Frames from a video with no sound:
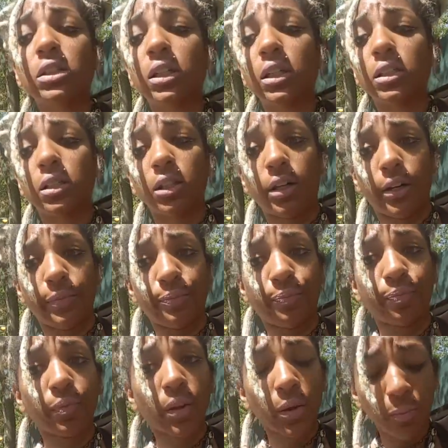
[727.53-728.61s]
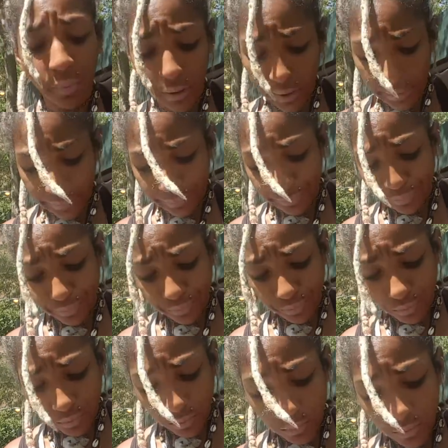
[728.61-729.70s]
good in the hood. But
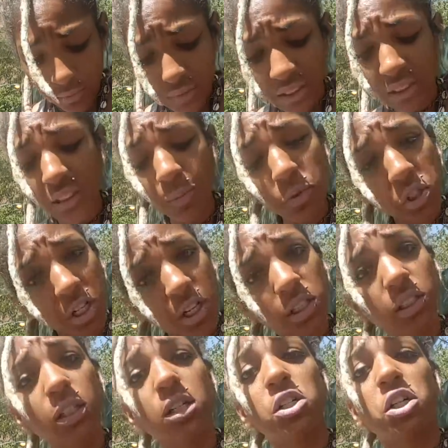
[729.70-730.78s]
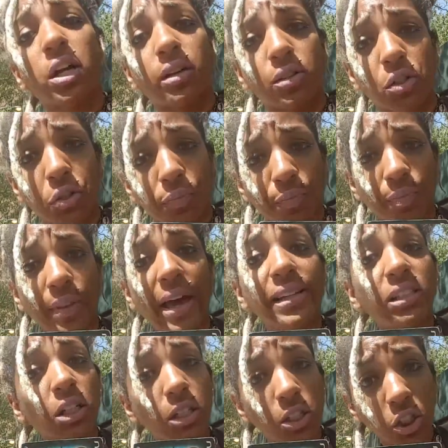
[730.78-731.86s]
some shit is going to change.
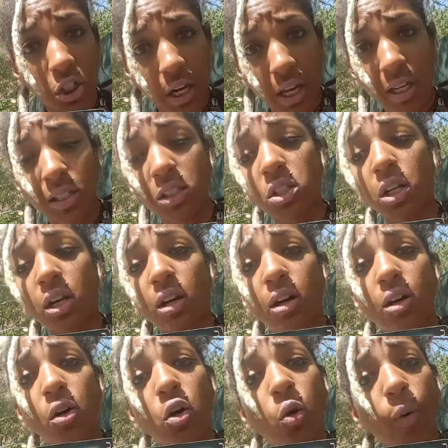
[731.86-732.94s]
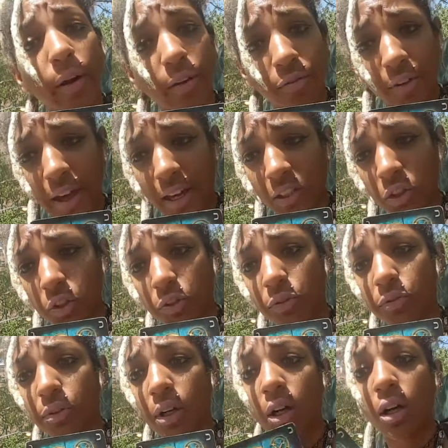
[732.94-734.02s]
That's going to change quick, fast, soon.
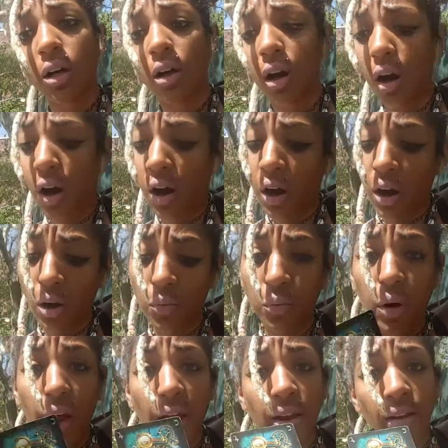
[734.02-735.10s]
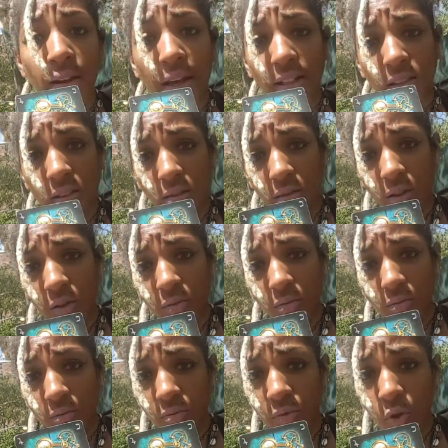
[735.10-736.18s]
And that's
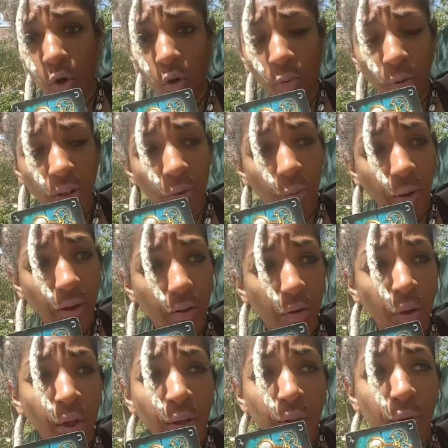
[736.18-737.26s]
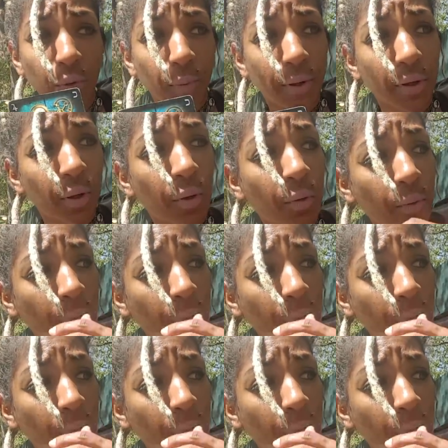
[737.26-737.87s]
told with the wheel. The wheel